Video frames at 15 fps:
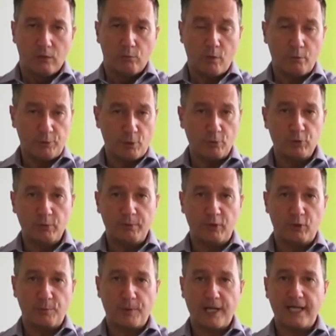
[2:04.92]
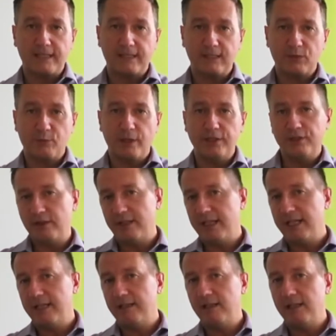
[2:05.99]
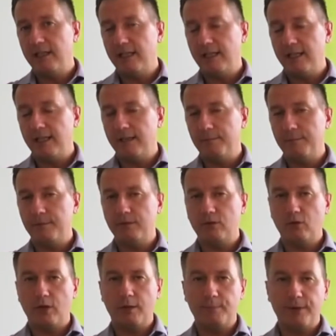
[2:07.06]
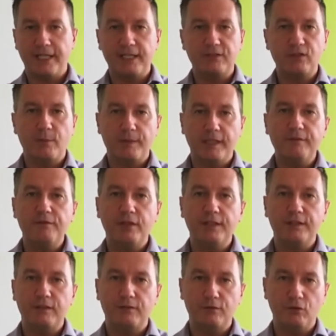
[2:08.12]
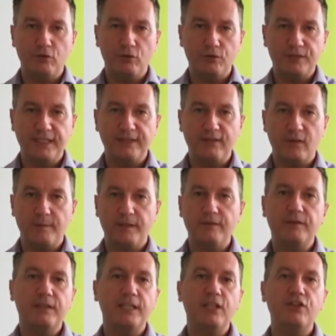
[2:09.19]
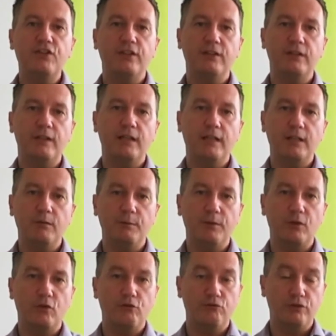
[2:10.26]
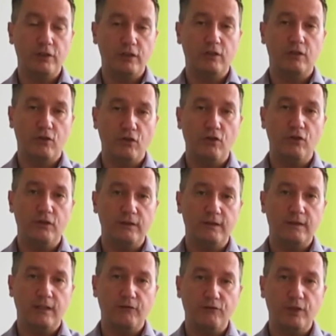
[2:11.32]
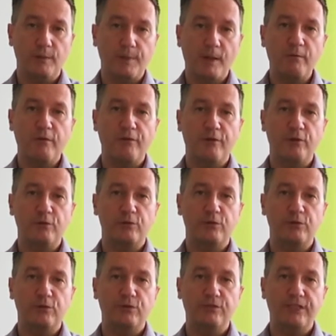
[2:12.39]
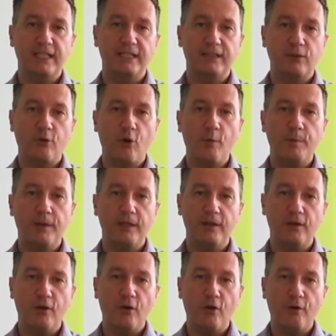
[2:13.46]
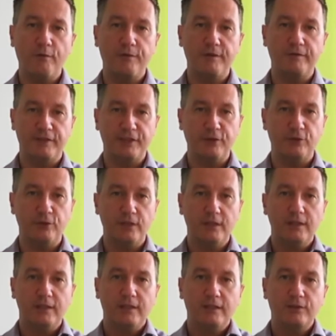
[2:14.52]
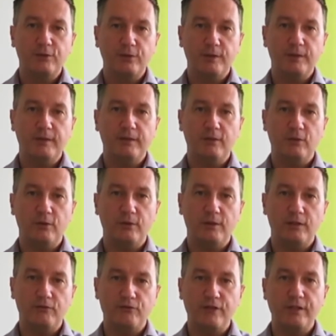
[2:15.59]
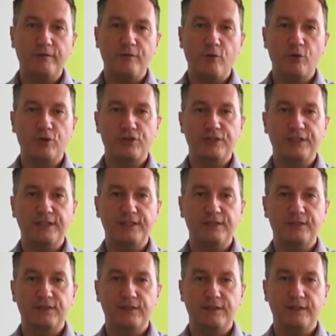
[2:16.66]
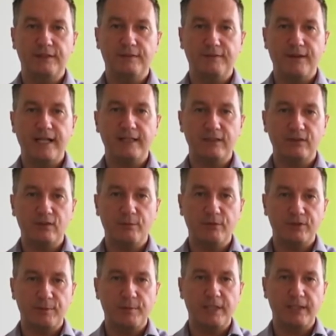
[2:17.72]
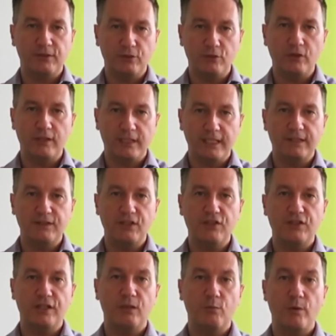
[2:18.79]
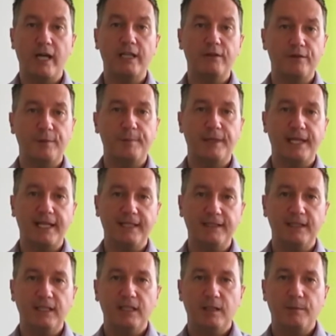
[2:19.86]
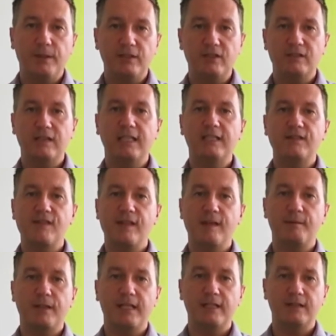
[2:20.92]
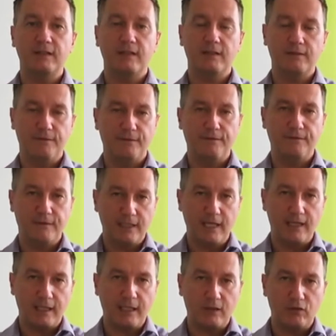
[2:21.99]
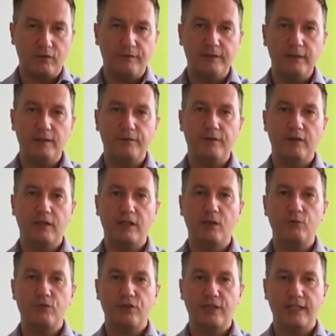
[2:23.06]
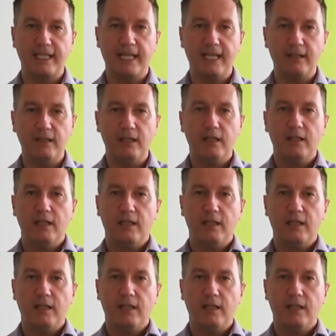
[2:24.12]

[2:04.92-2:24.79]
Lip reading: What would also be good practice when you're then bringing someone in for an interview, send them an invitation, it would be really good and really powerful to send a copy of the video, so that it reinforces the fact that someone's applied to your organisation and why they've applied, but it just lets them kind of get a good feeling for the culture again